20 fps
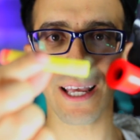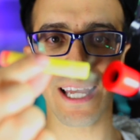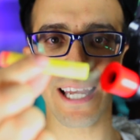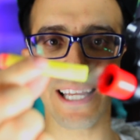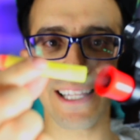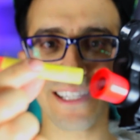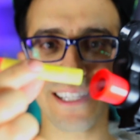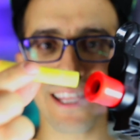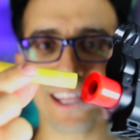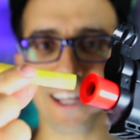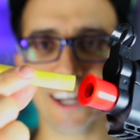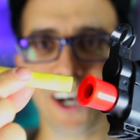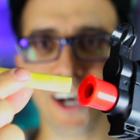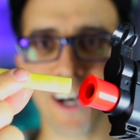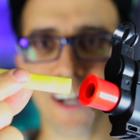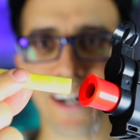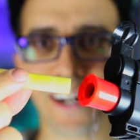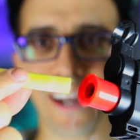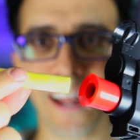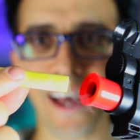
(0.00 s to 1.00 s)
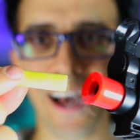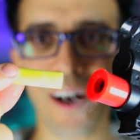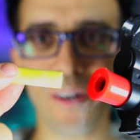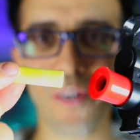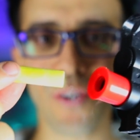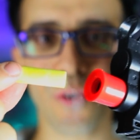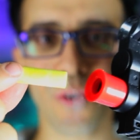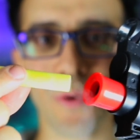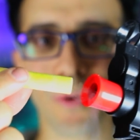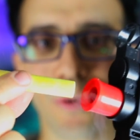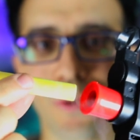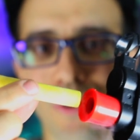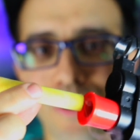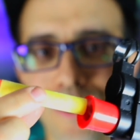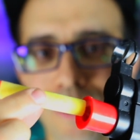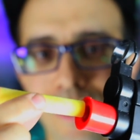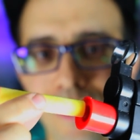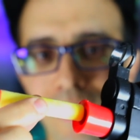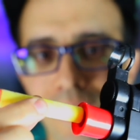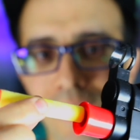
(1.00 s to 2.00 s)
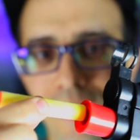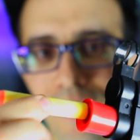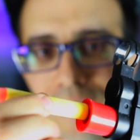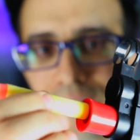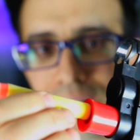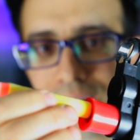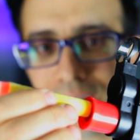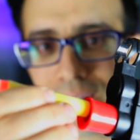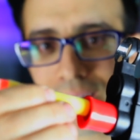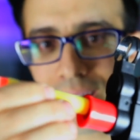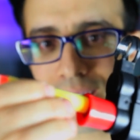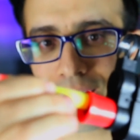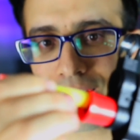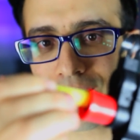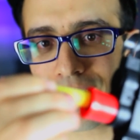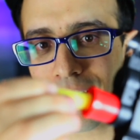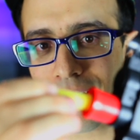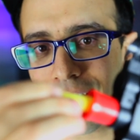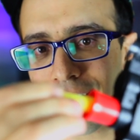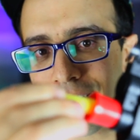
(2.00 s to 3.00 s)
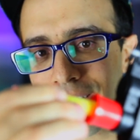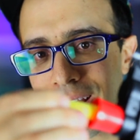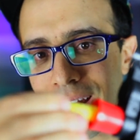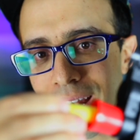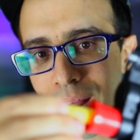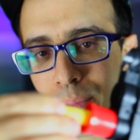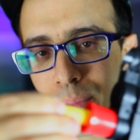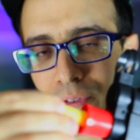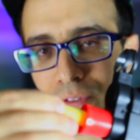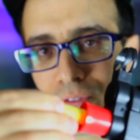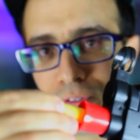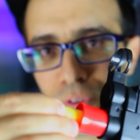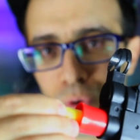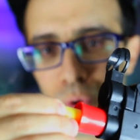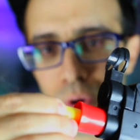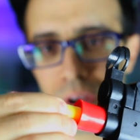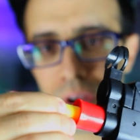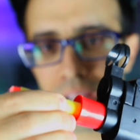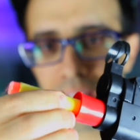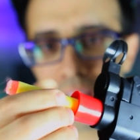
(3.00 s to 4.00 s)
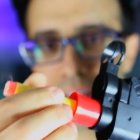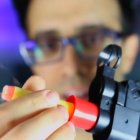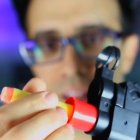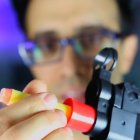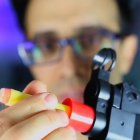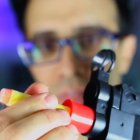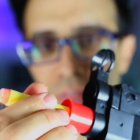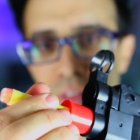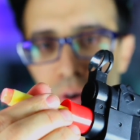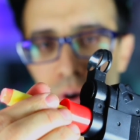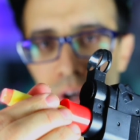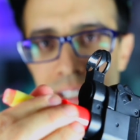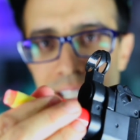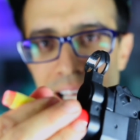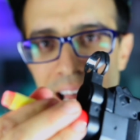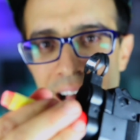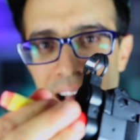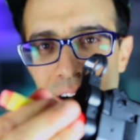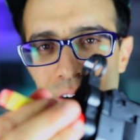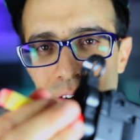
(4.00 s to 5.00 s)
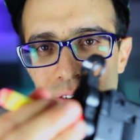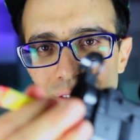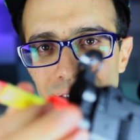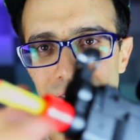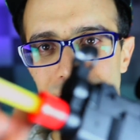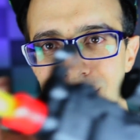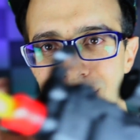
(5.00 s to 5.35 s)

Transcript: into the gun. How cool. All right, now before it thaws out,